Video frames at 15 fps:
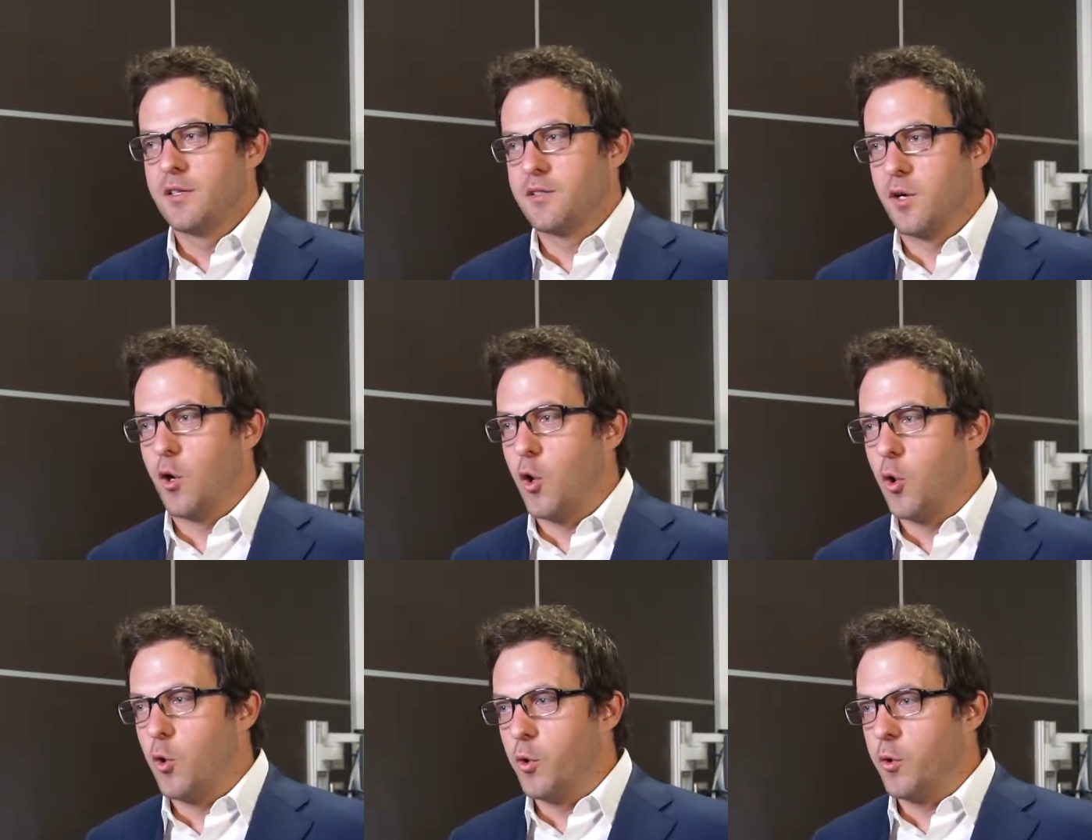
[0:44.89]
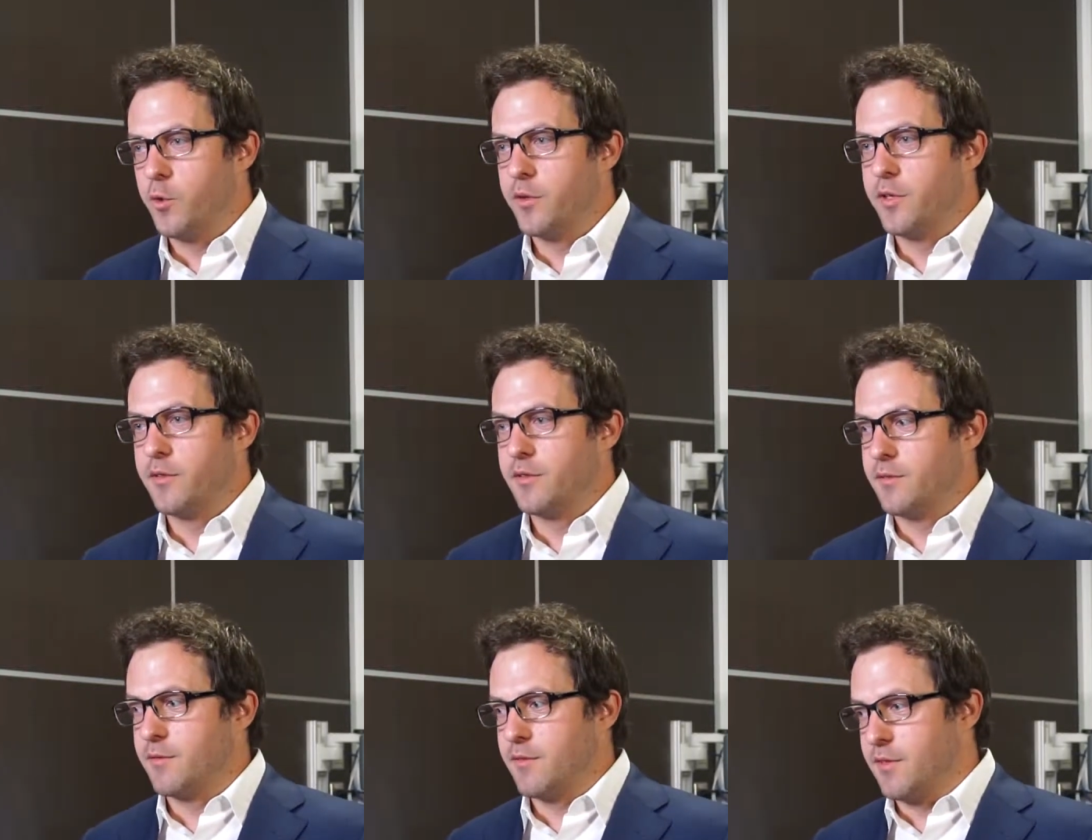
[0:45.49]
to hold
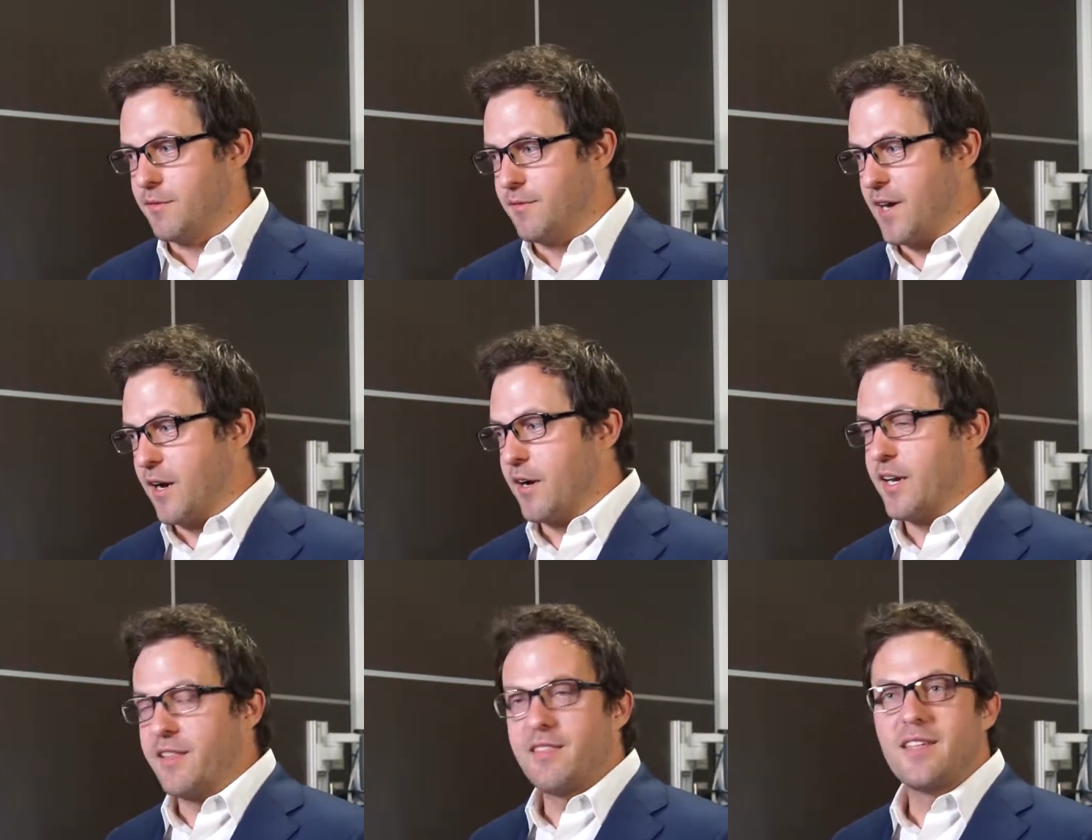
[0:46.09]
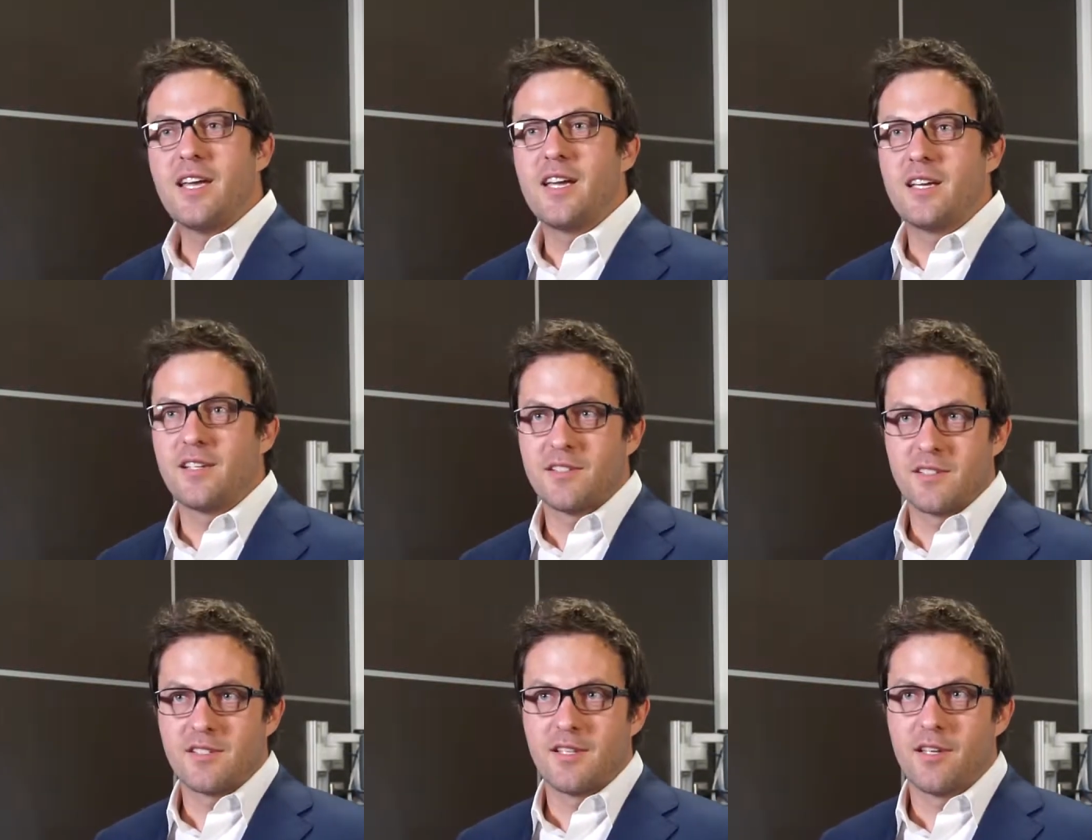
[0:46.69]
the very
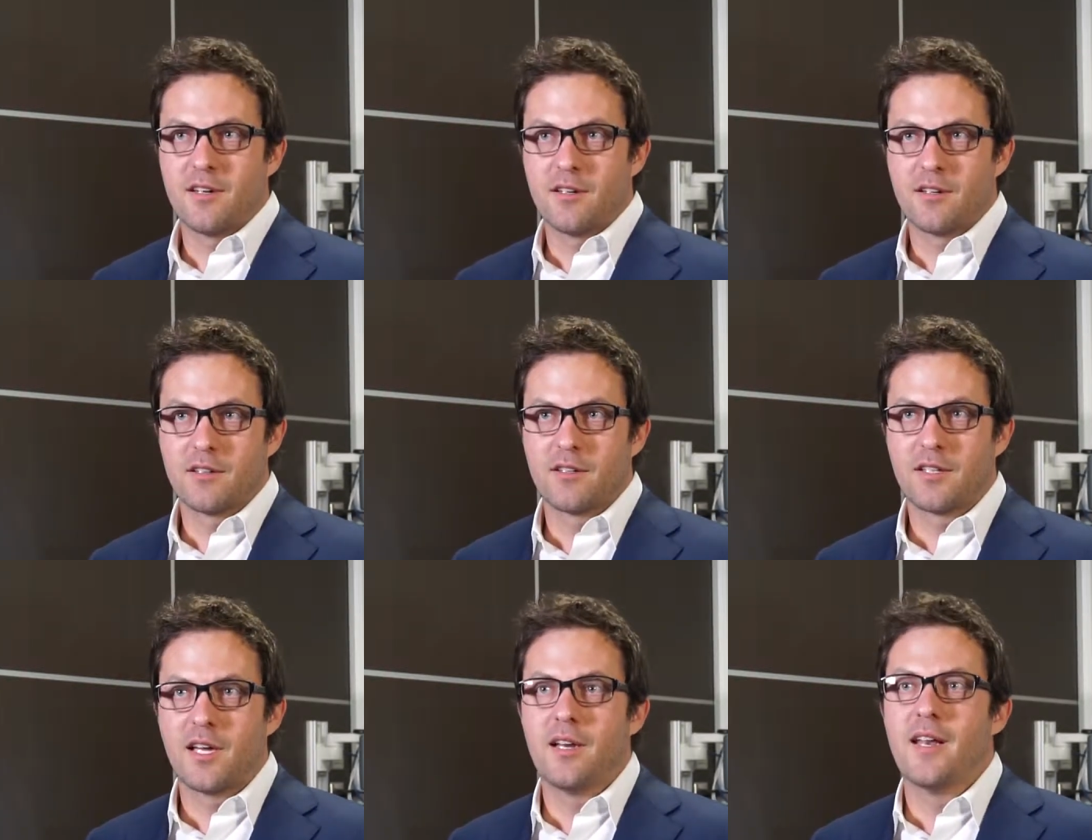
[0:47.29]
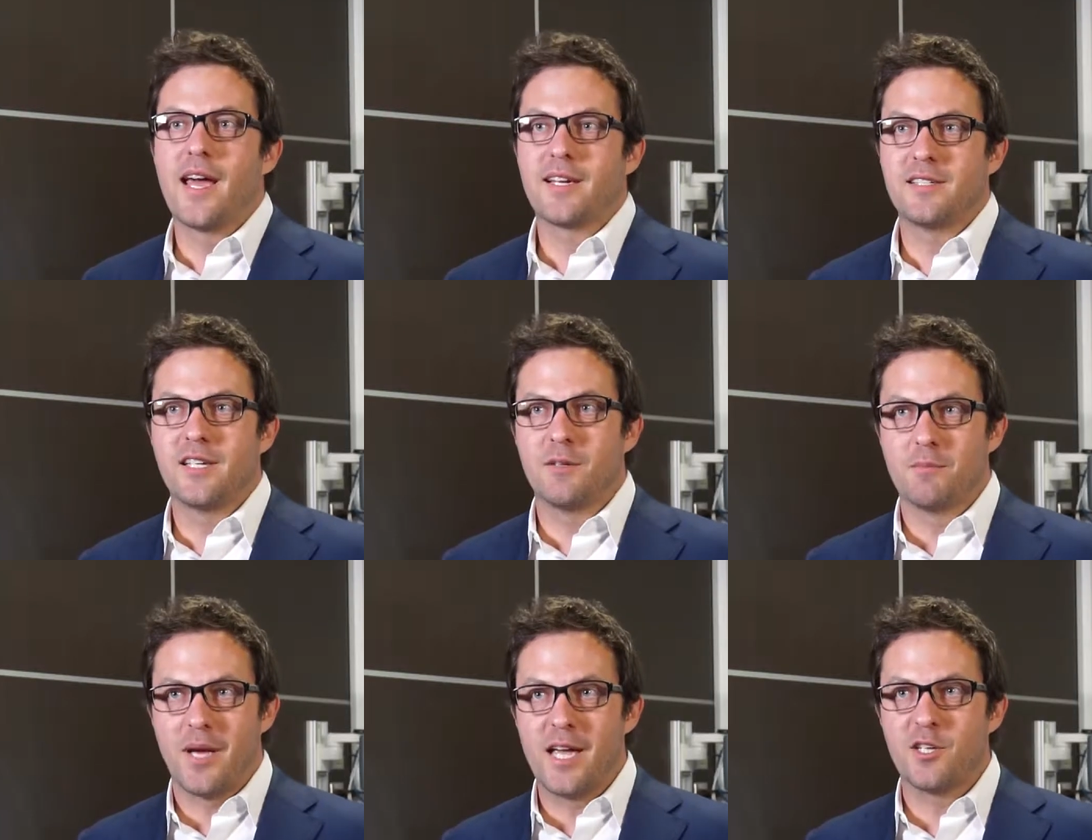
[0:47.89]
things that are
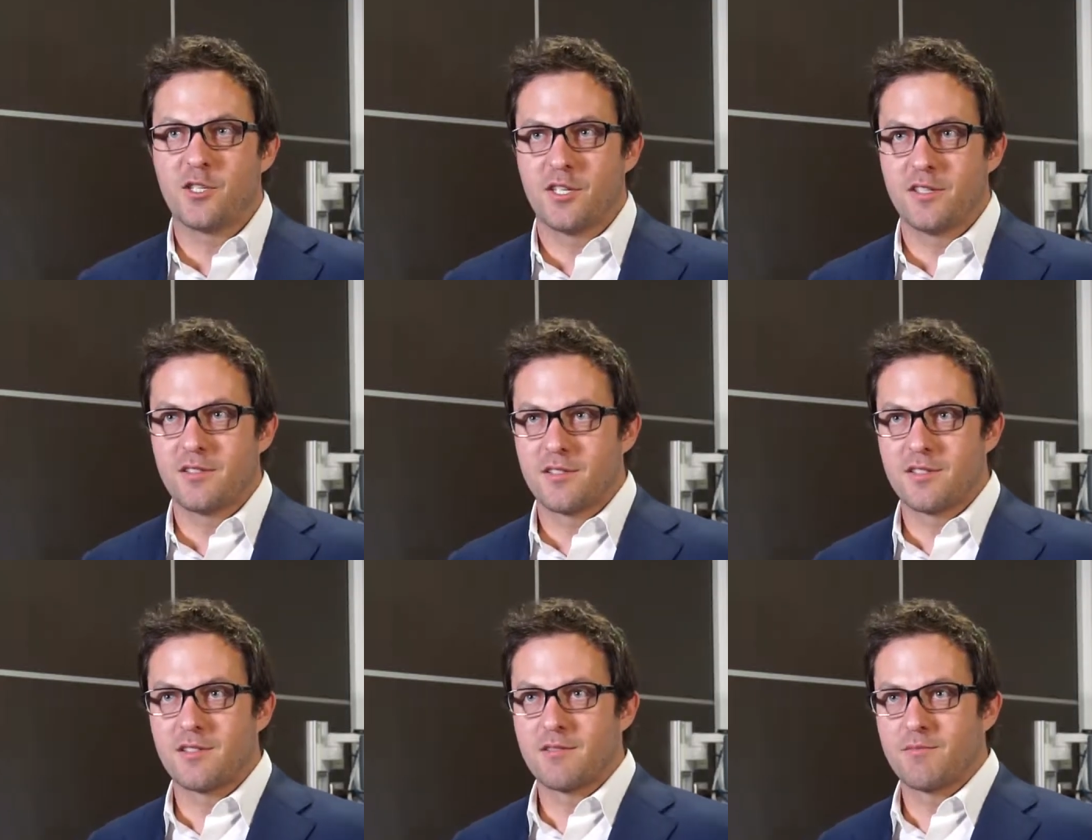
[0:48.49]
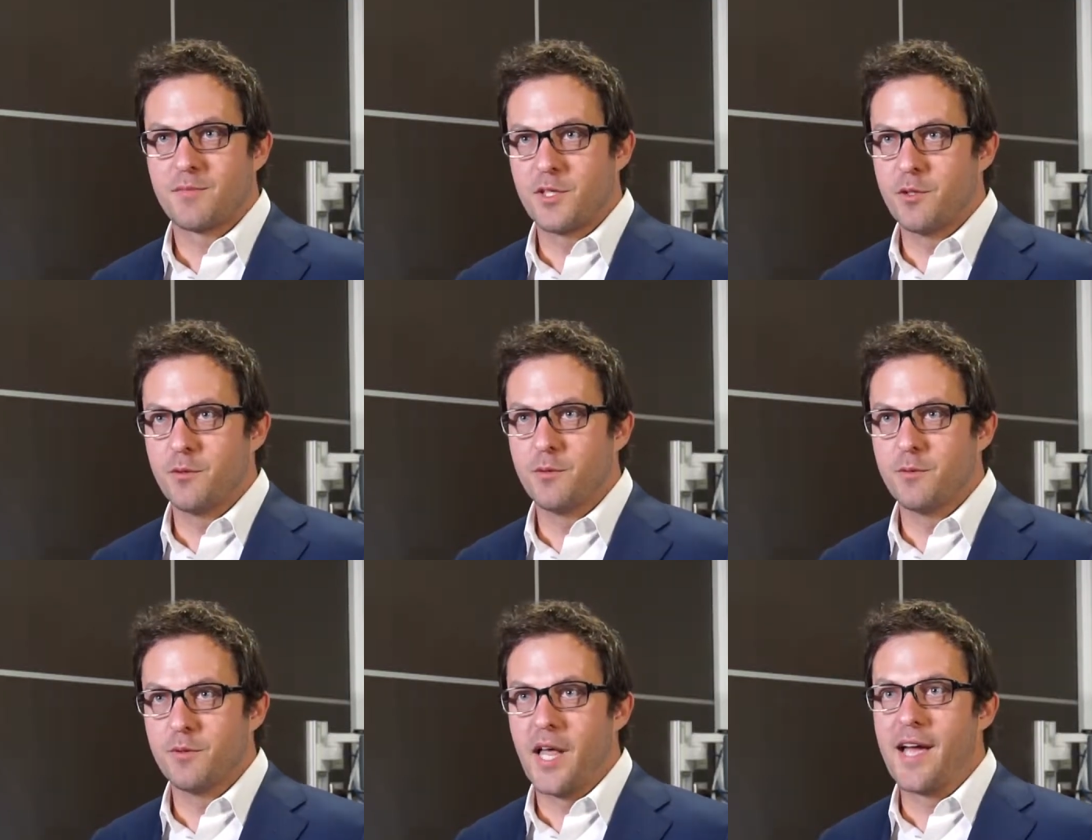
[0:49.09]
connecting patients
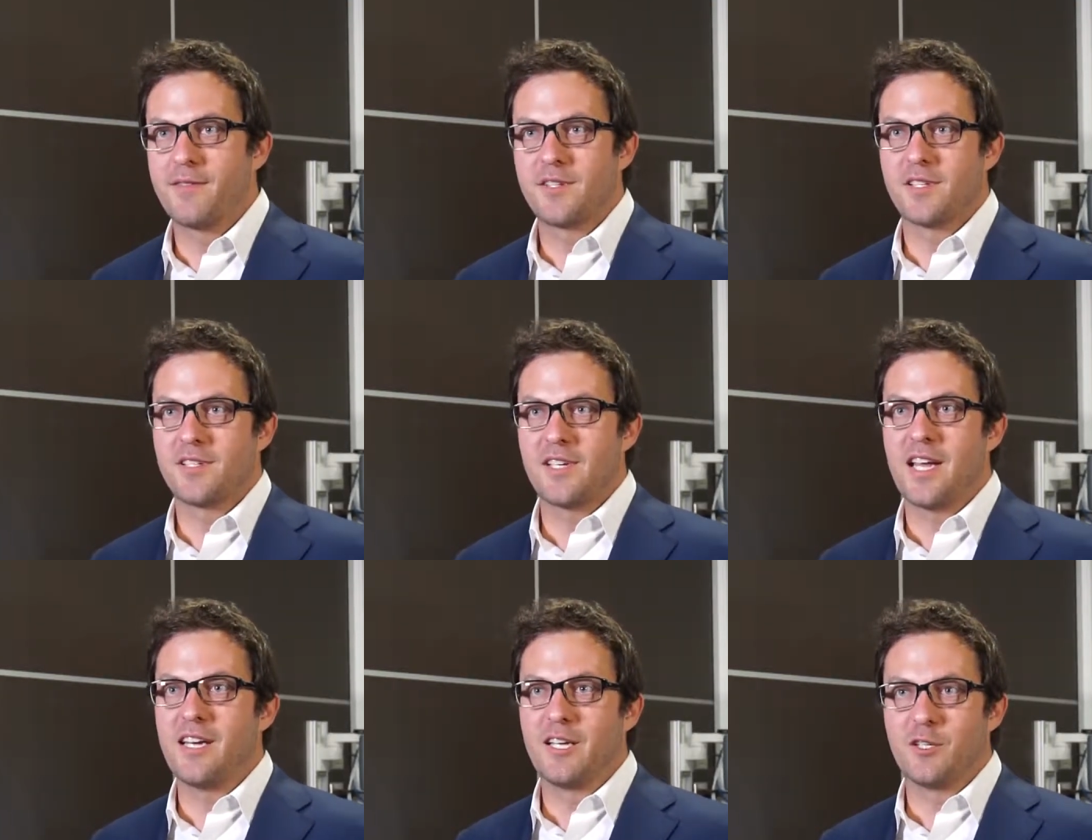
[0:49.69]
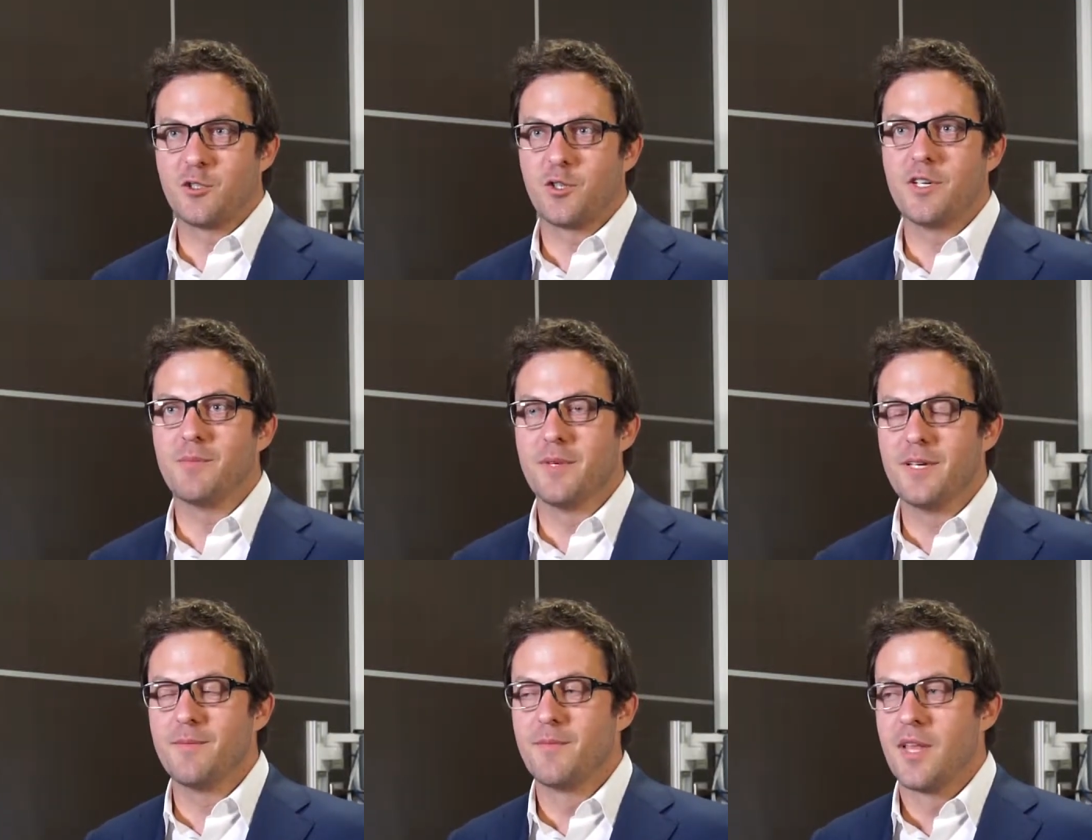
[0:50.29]
to life-sustaining treatment.